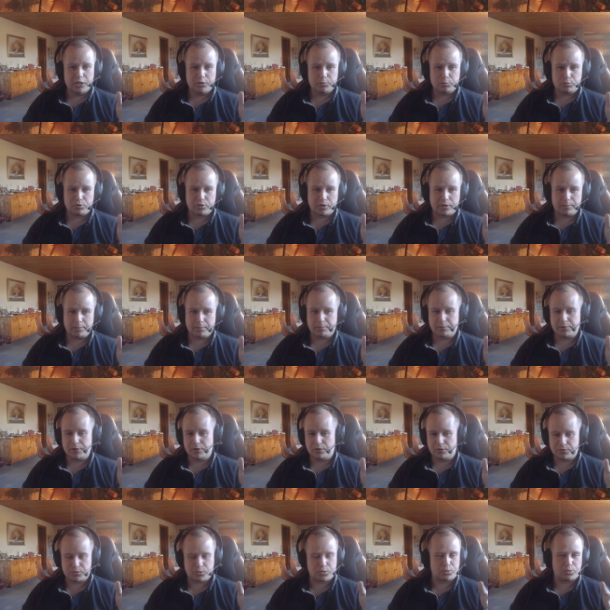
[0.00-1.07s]
Probably
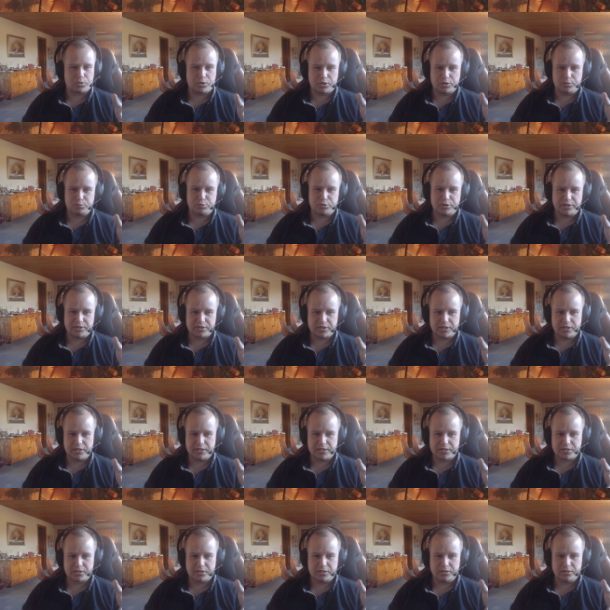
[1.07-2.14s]
also gonna bring
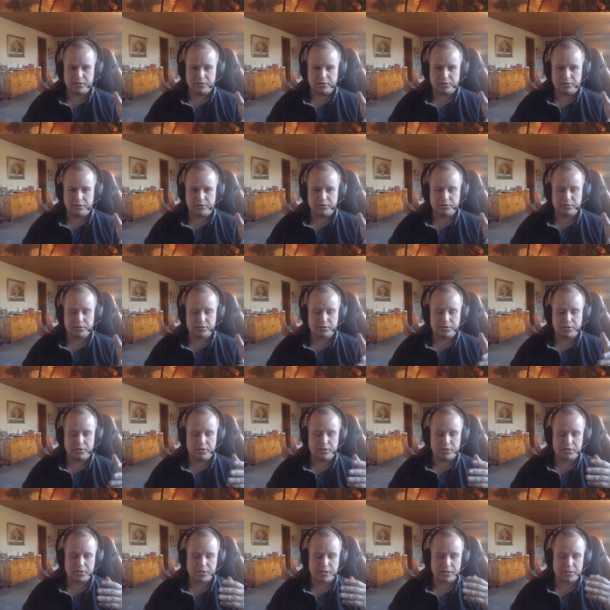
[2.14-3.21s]
Celestia and
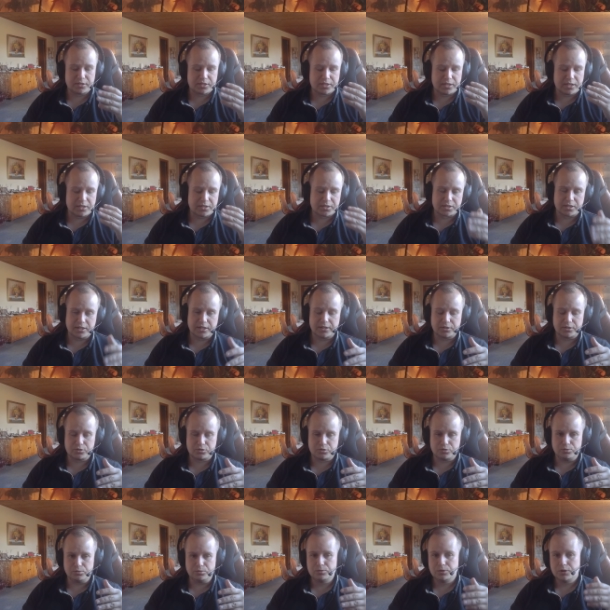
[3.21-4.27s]
Celestine
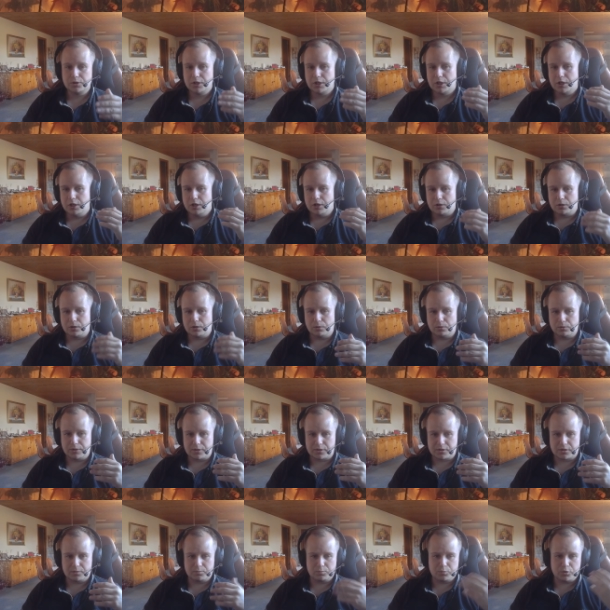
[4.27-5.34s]
to gold at
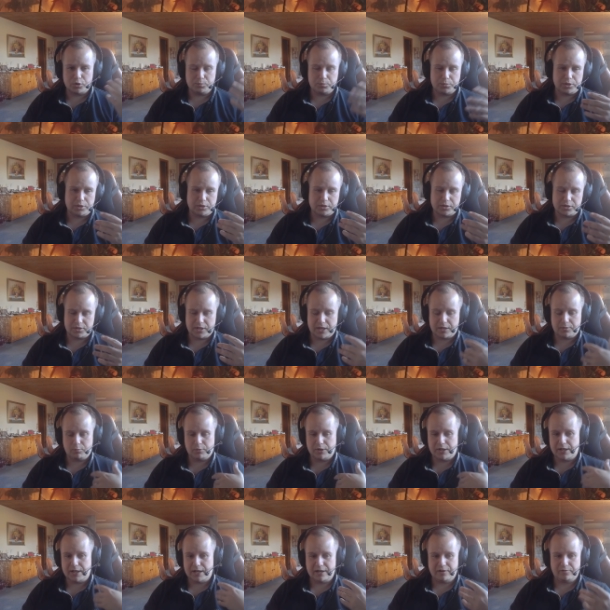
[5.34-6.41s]
some point because that
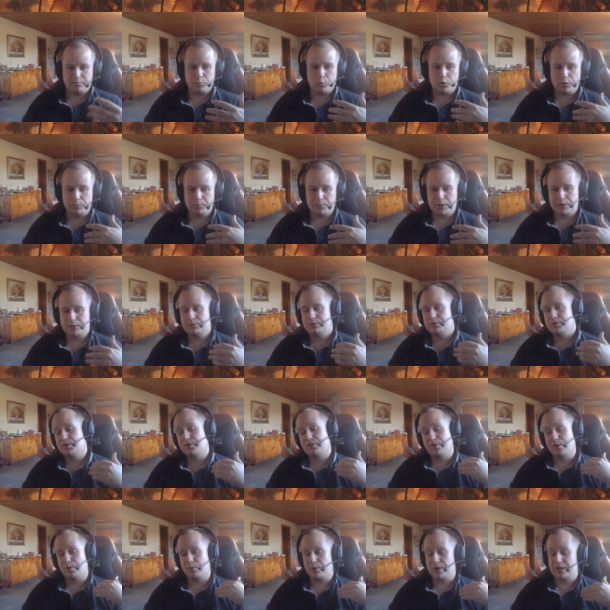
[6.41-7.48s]
way I have more Imperials
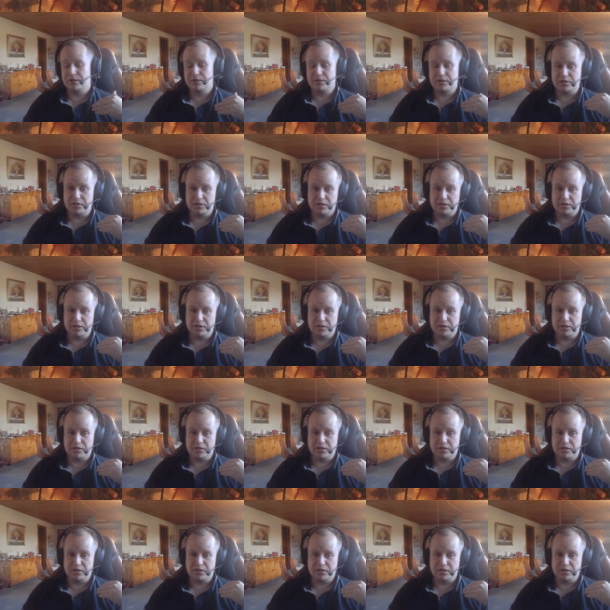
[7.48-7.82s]
for when the